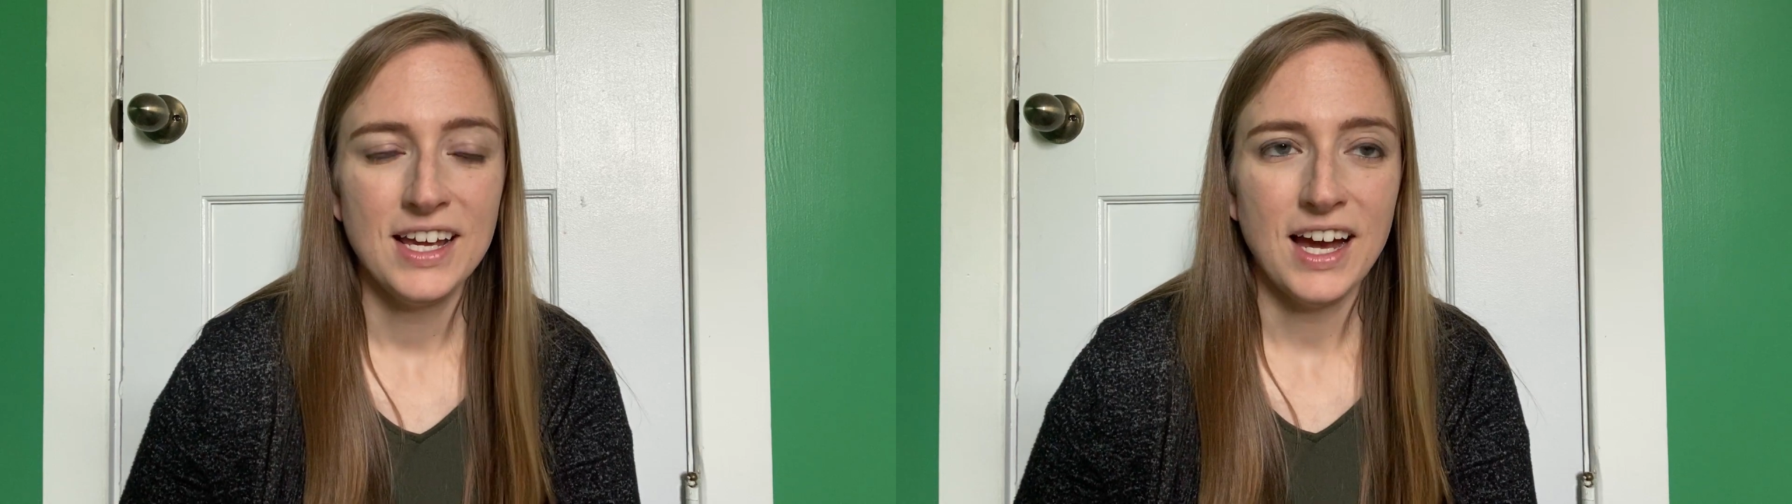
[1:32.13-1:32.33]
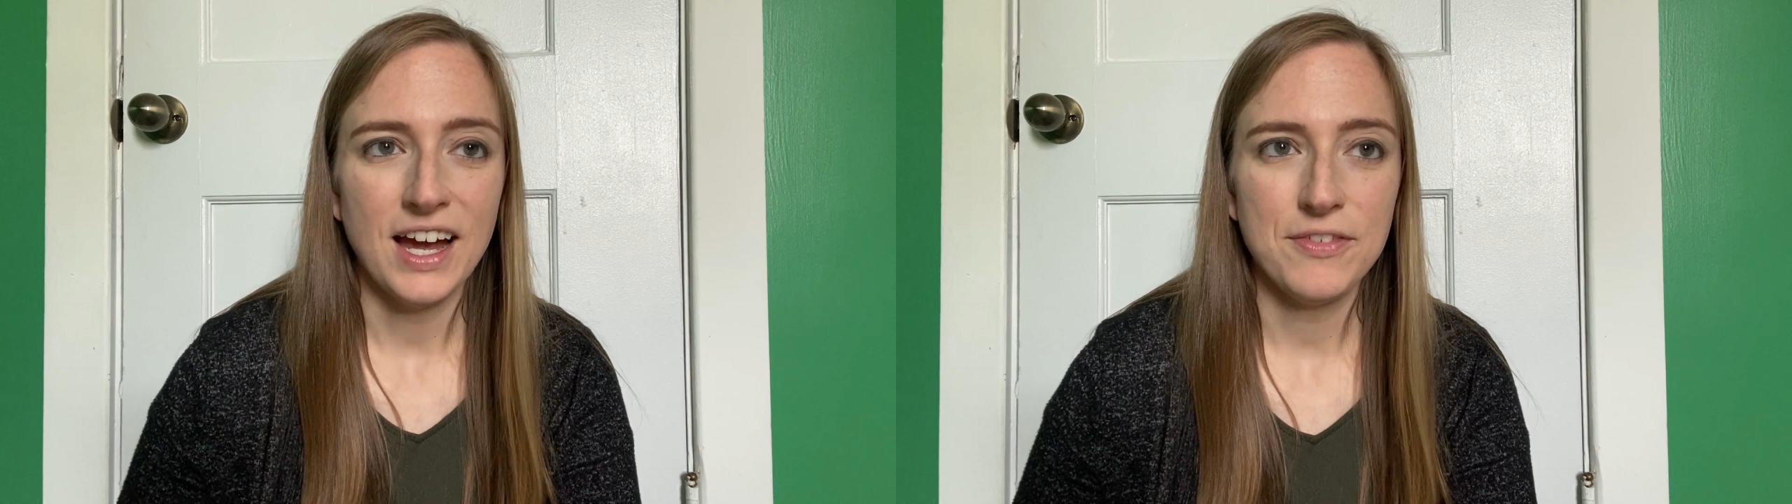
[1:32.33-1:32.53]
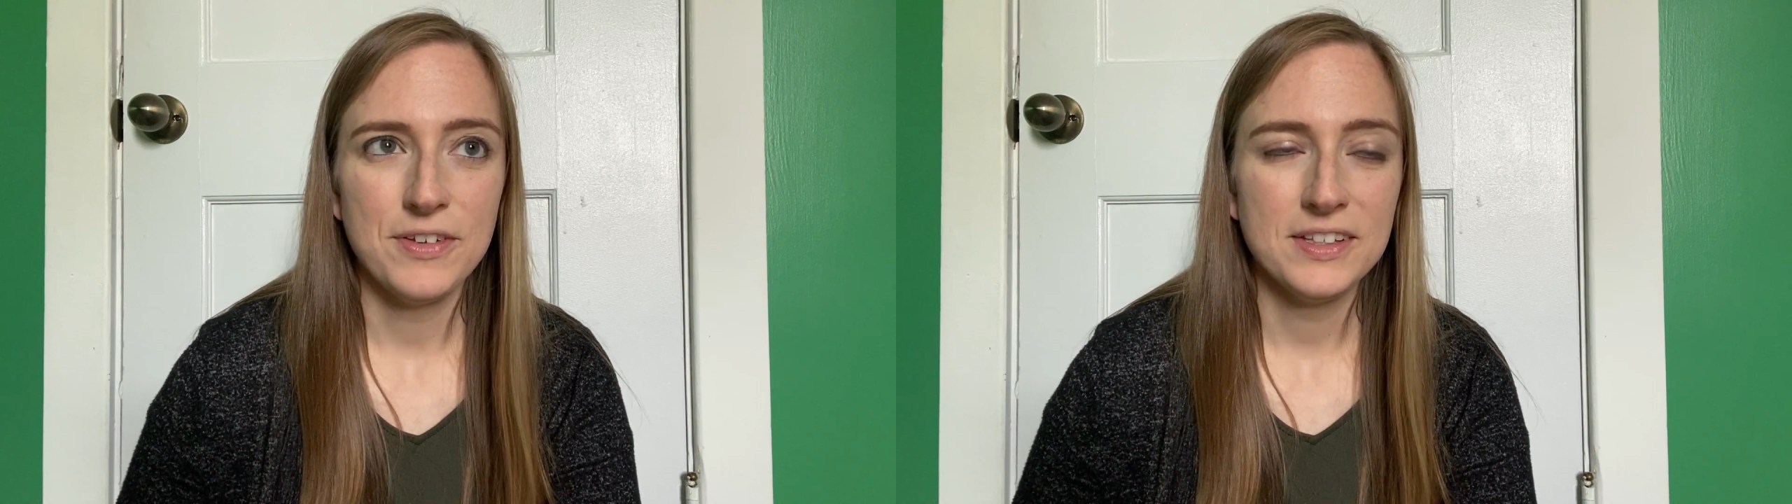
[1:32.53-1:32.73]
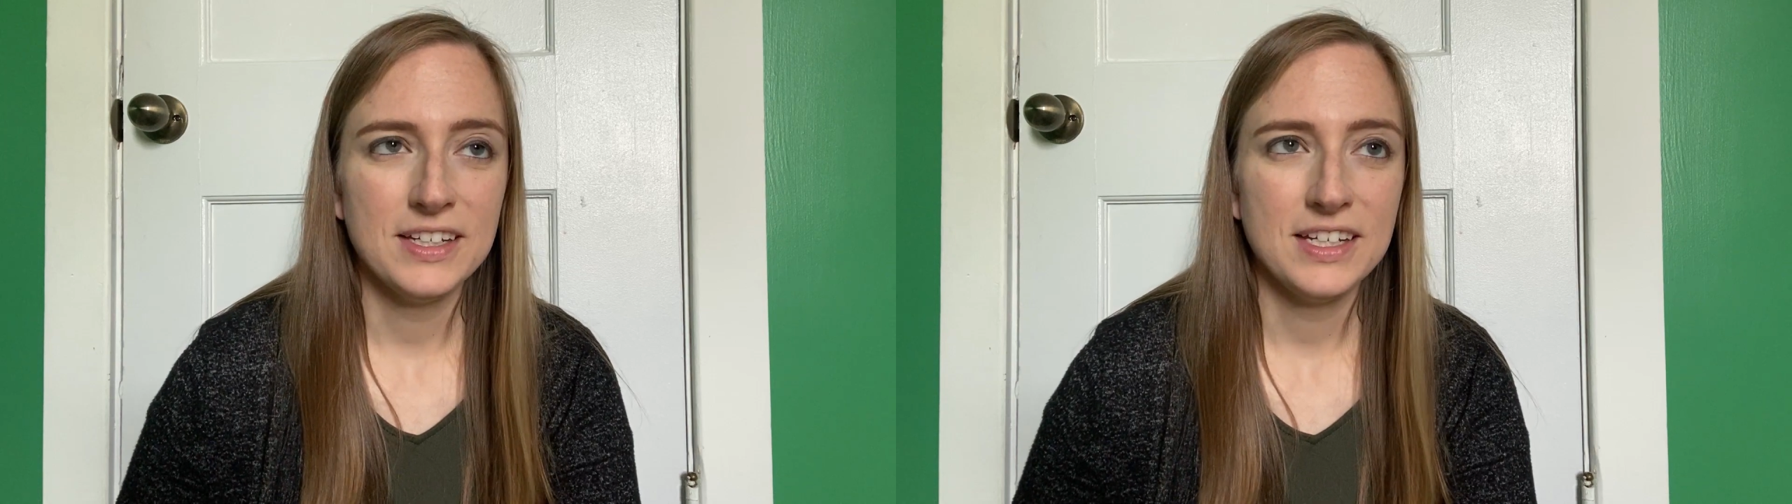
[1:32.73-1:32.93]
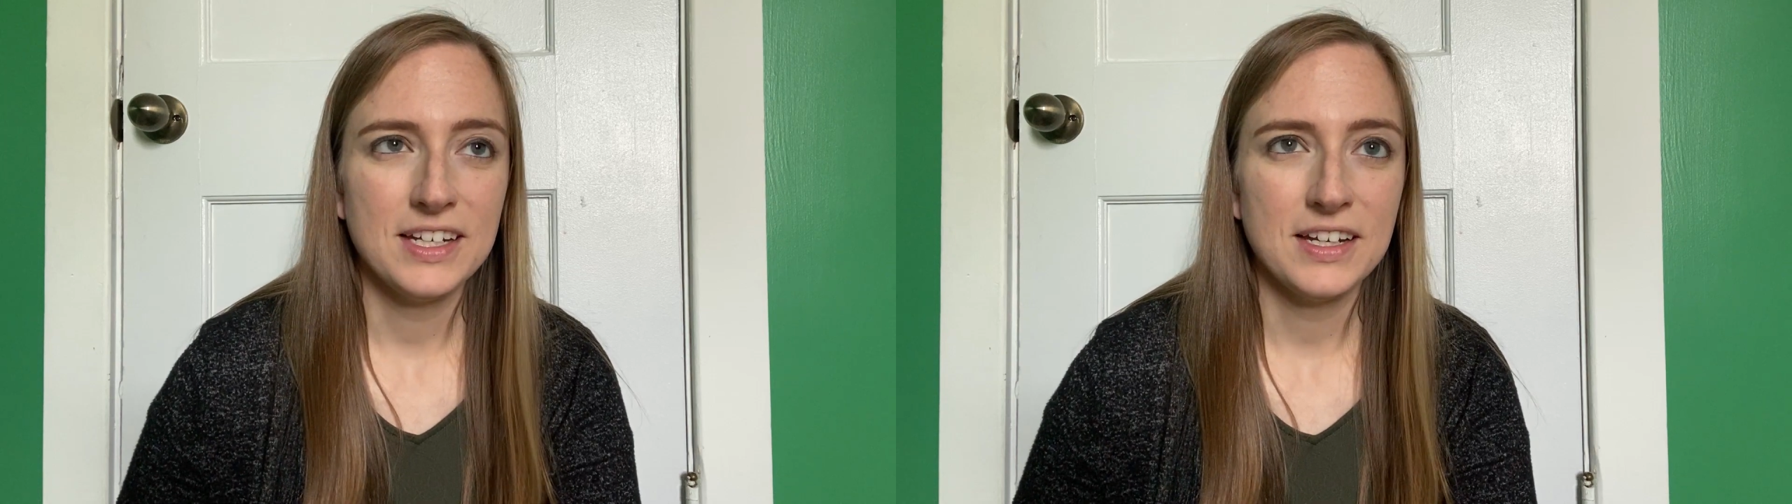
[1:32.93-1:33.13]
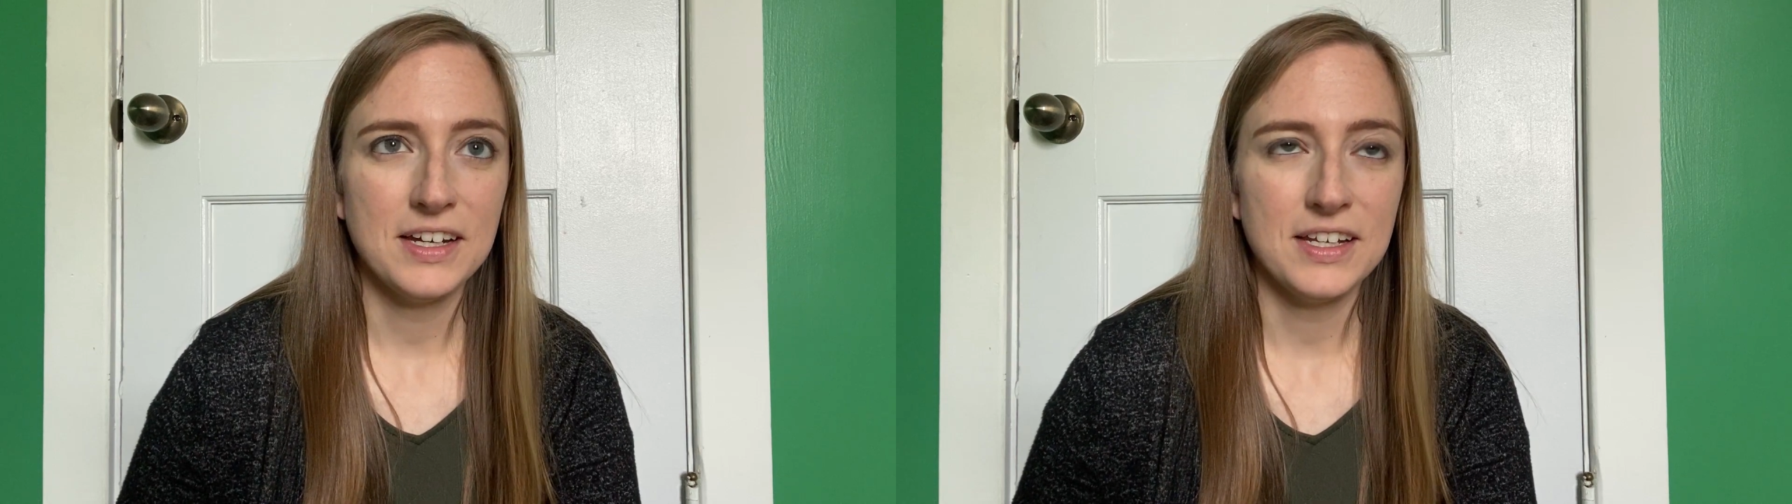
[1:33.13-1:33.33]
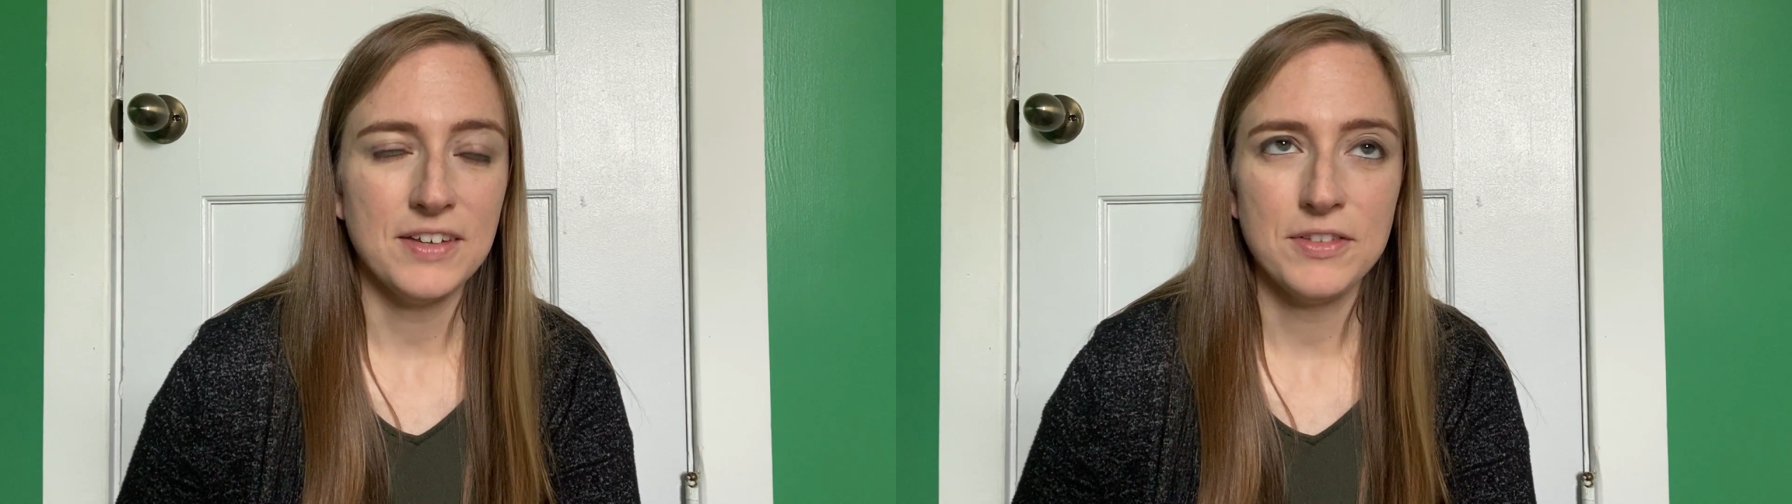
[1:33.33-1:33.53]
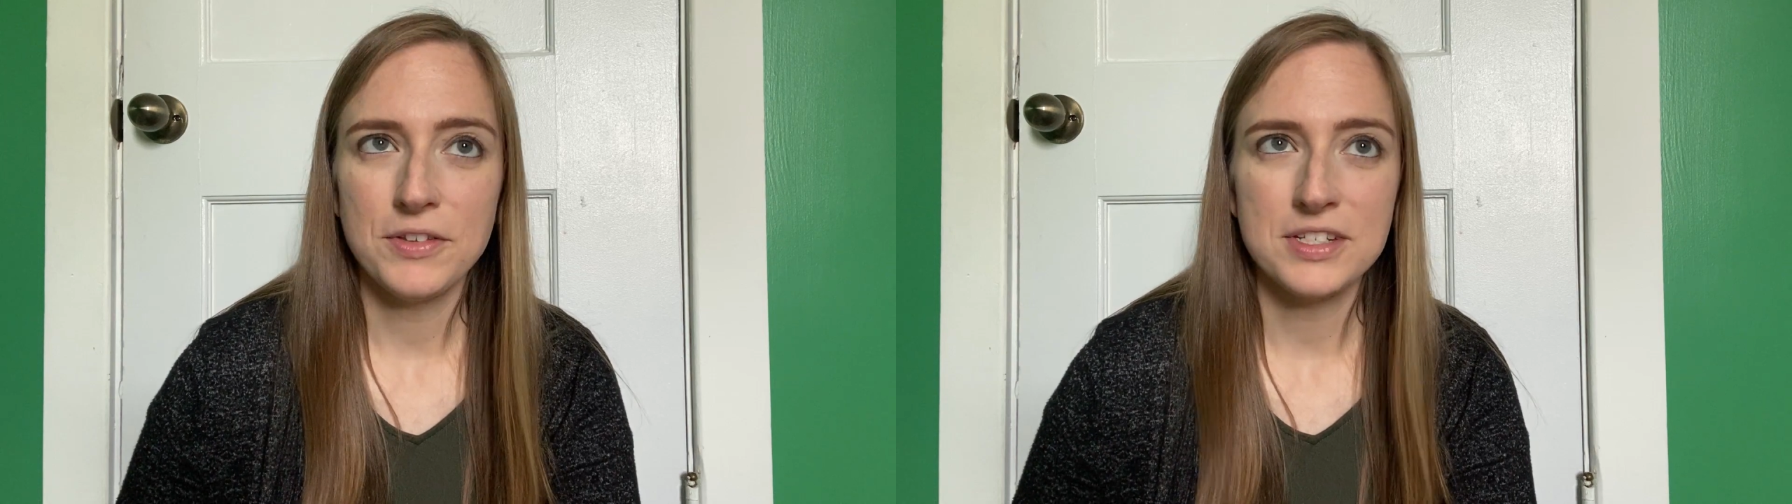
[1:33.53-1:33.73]
I feel like
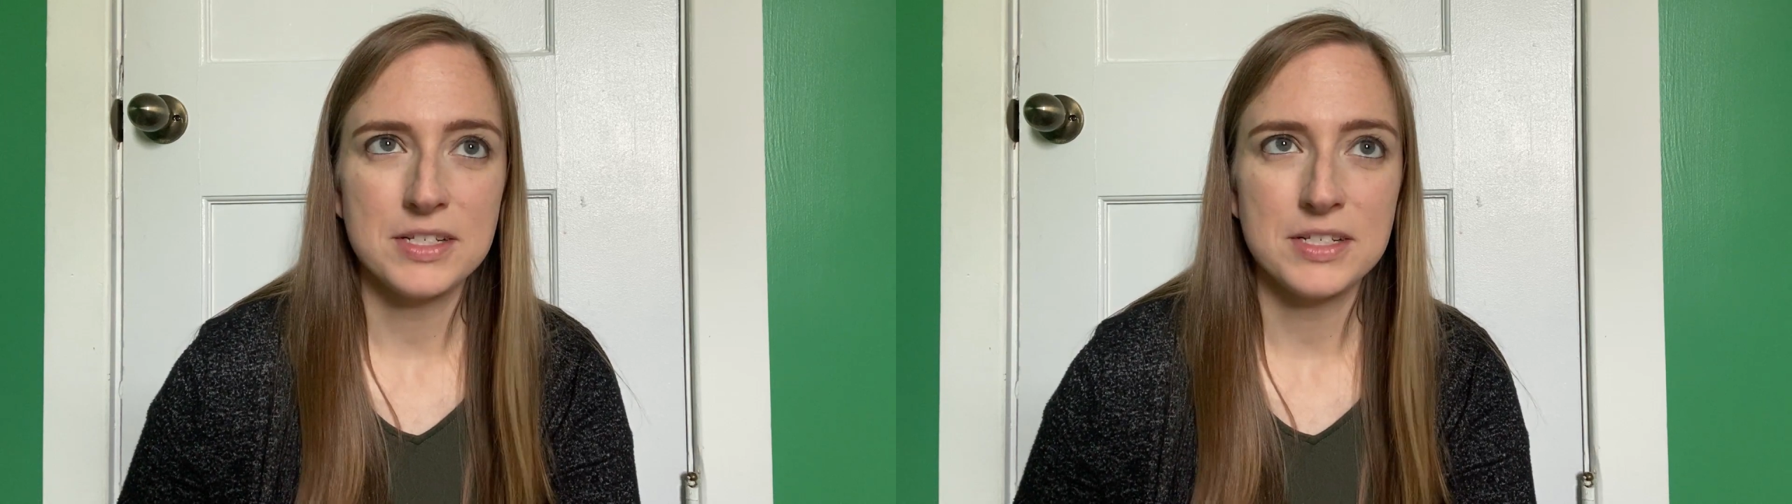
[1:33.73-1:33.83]
even though this